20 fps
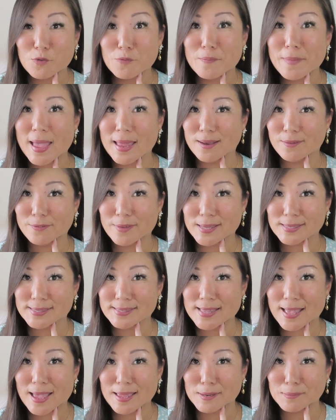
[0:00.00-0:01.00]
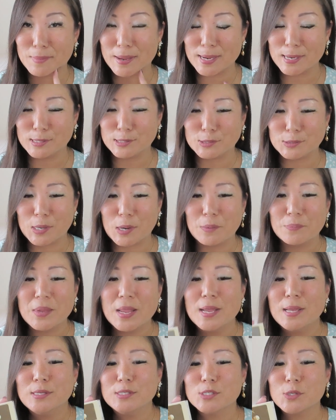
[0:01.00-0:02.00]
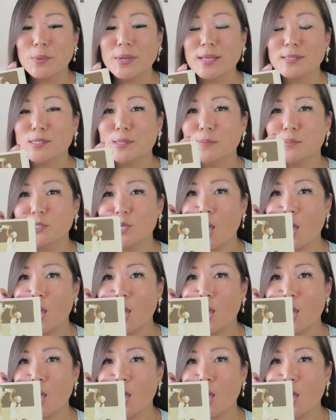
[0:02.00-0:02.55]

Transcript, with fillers: manifest that in my intro. So we got some